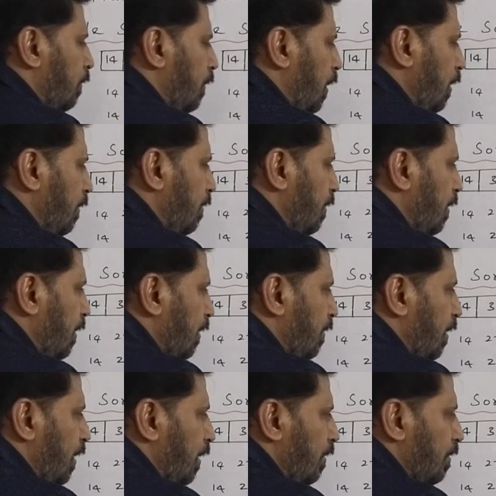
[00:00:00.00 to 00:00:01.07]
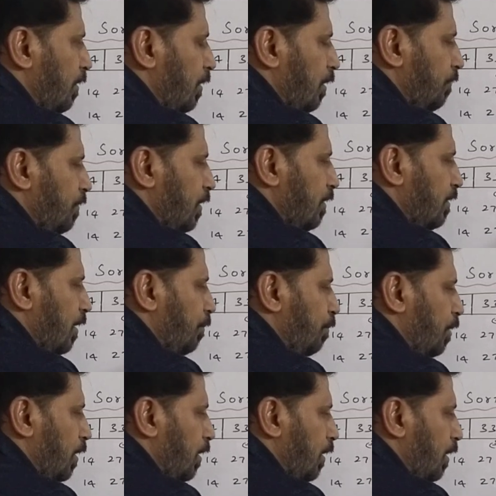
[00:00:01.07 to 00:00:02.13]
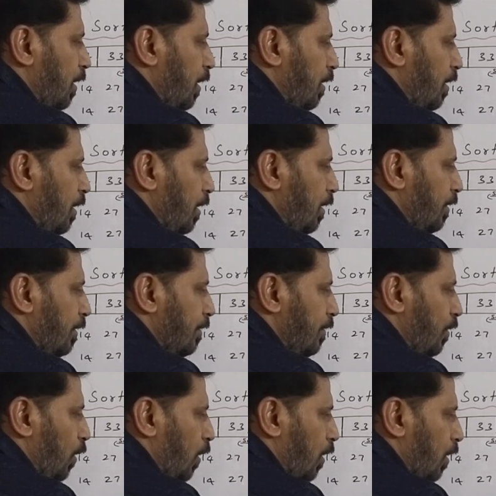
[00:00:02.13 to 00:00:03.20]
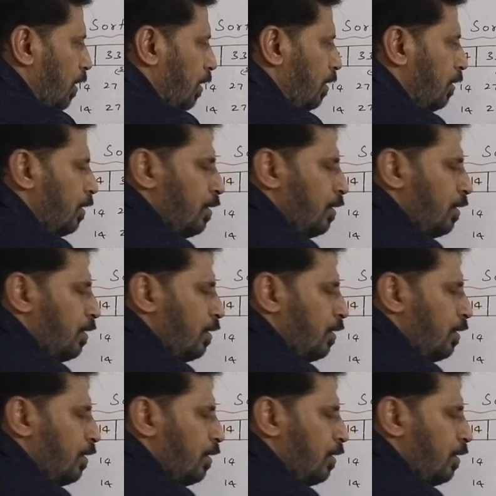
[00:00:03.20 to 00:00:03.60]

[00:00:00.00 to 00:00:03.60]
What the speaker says: Then 33 and 35 is compared. Already it is in order.